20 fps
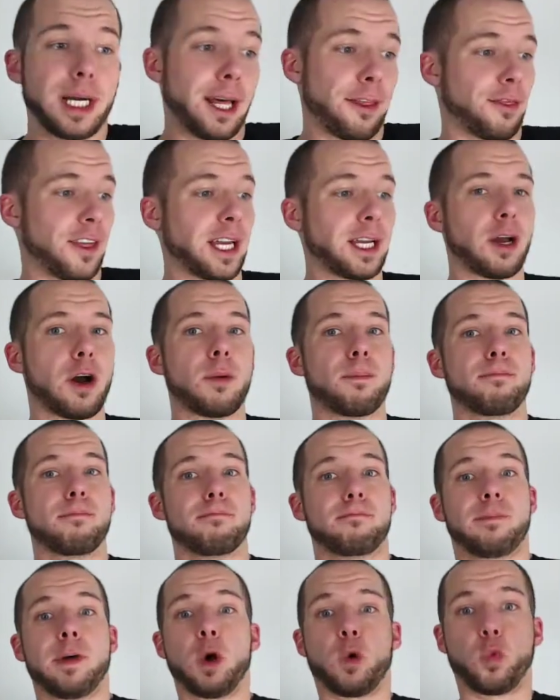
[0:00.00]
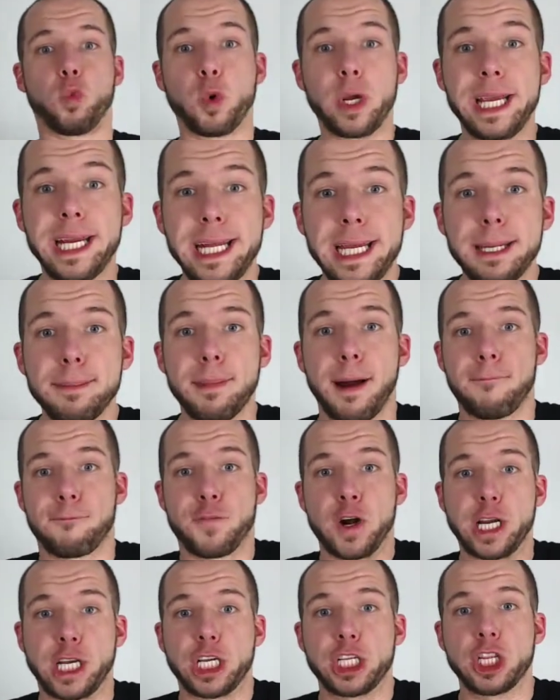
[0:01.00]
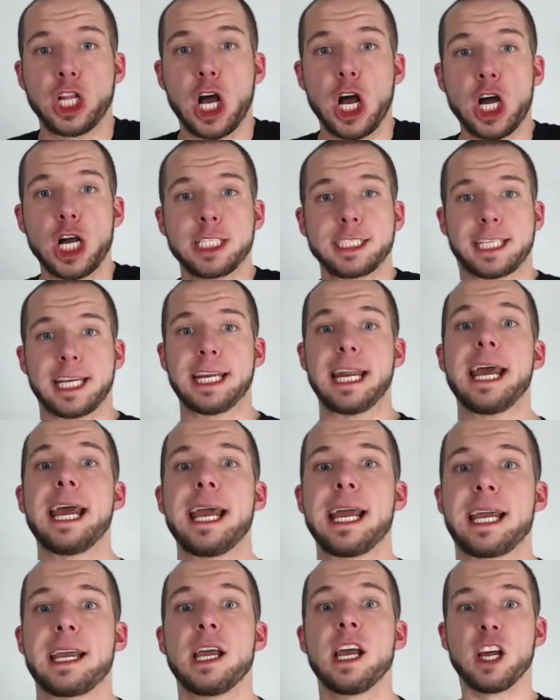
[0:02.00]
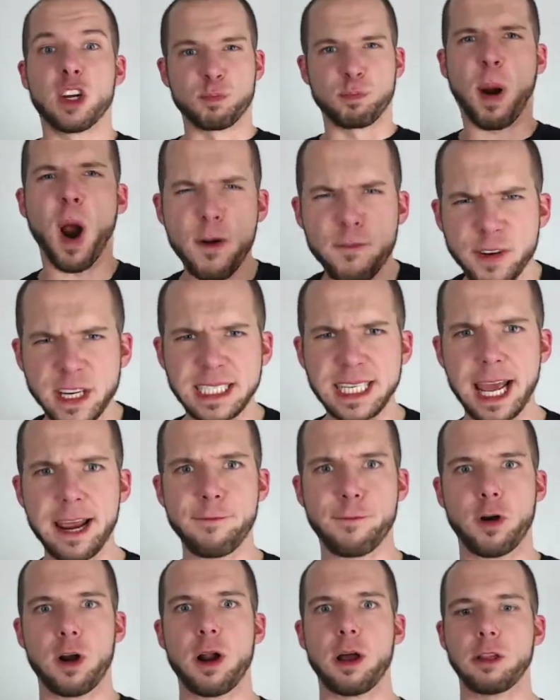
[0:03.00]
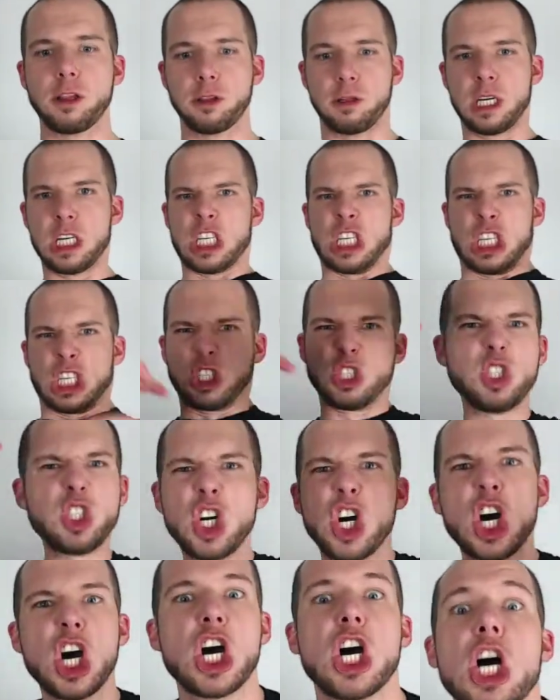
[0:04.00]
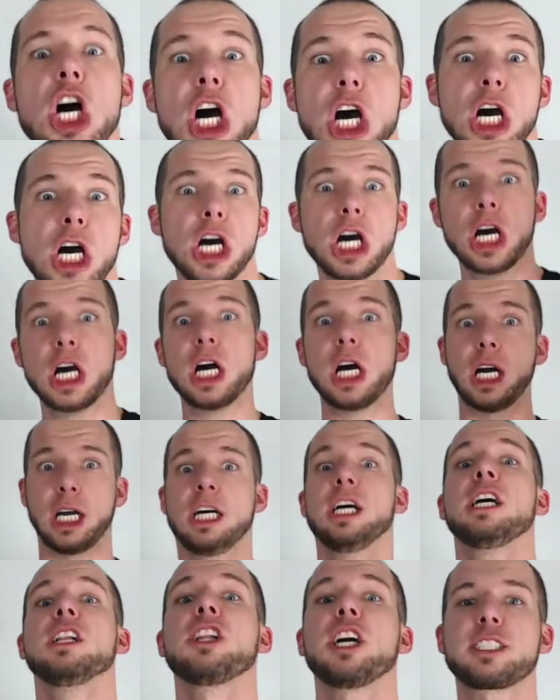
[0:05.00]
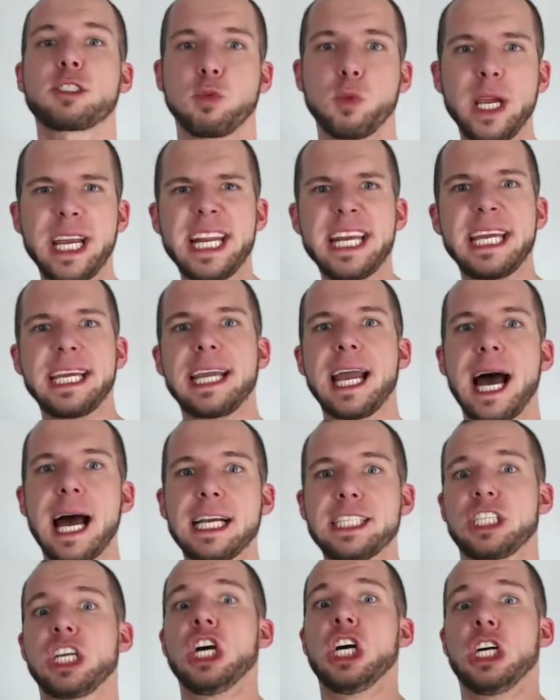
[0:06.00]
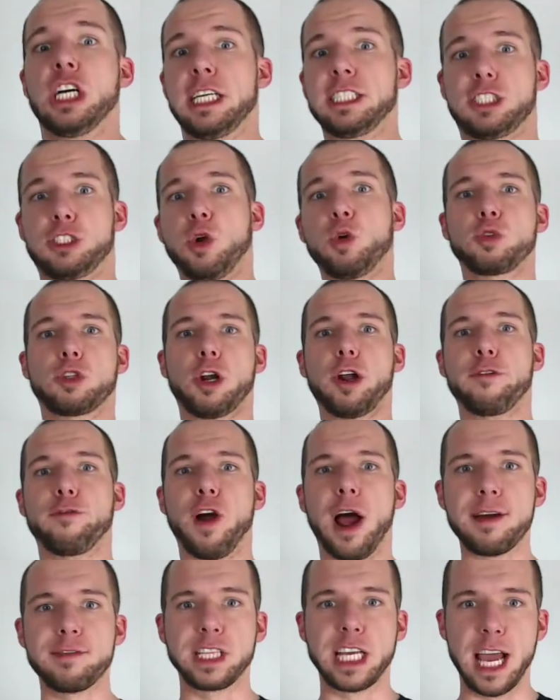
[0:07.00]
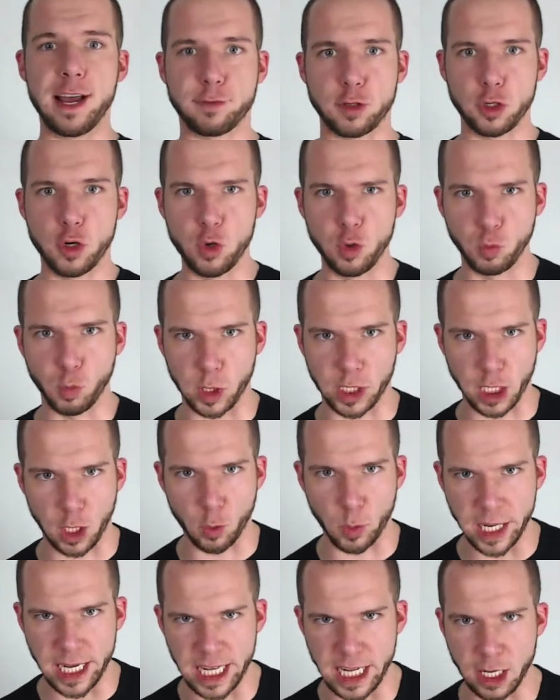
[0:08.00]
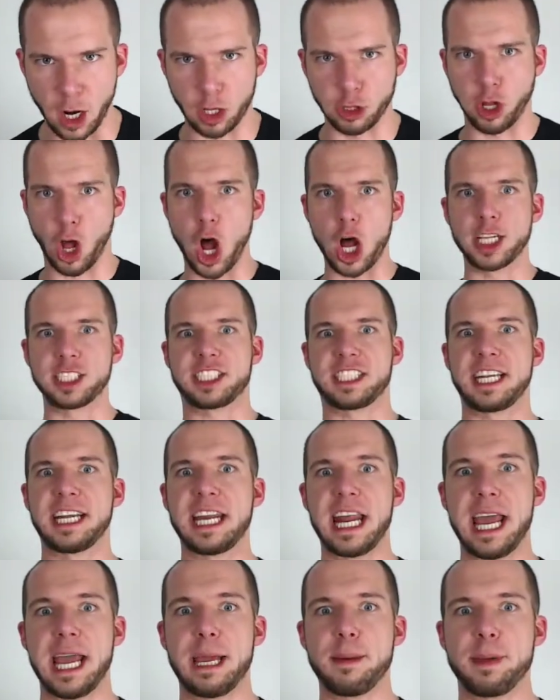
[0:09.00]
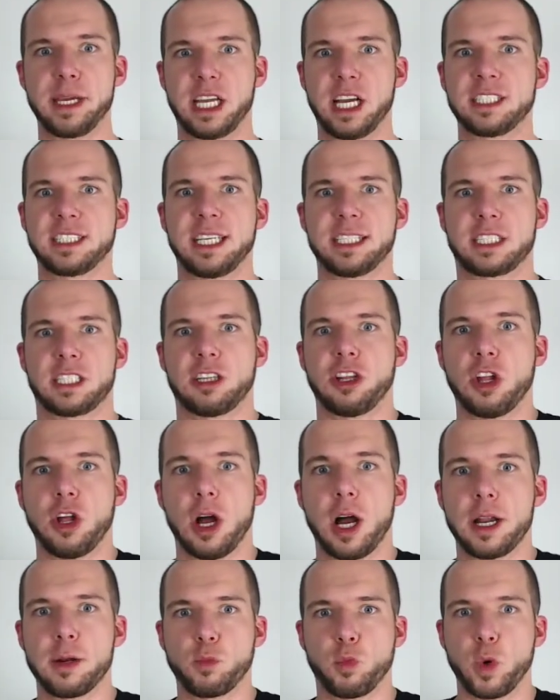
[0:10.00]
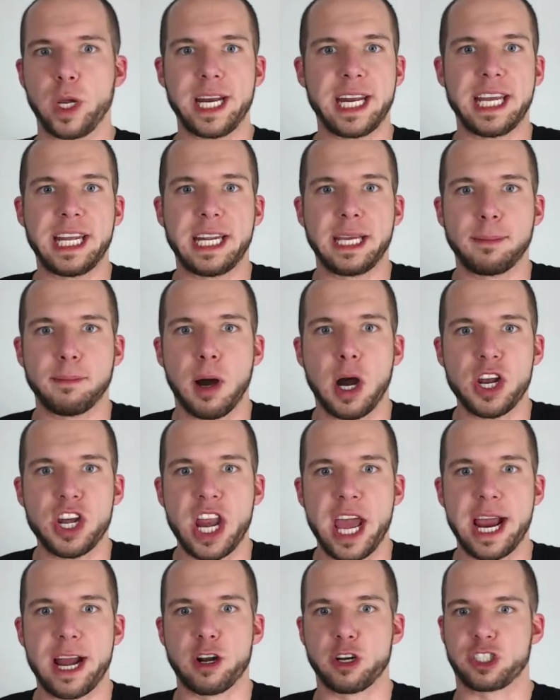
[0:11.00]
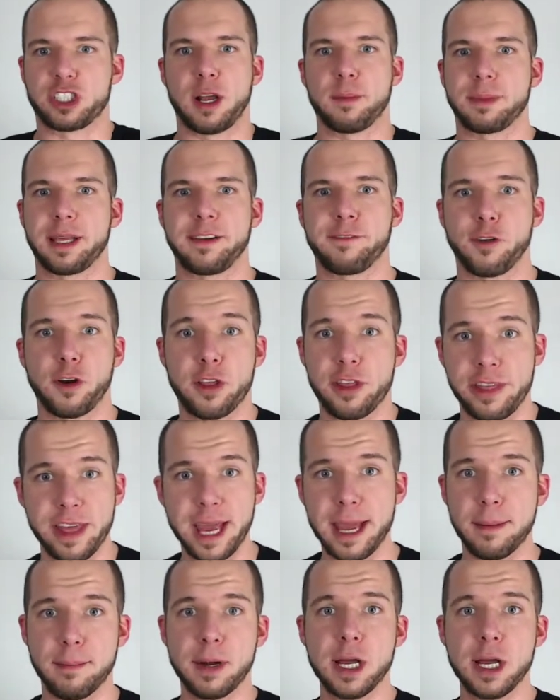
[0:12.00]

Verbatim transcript: I think I'm weed eat my freaking lawn today. Perfect day for a. Ah! Let's weed eat, guys. It's 2.35 in the afternoon. We're going to weed eat our lawns today because it's Lawn Weed Eating Monday or something for them.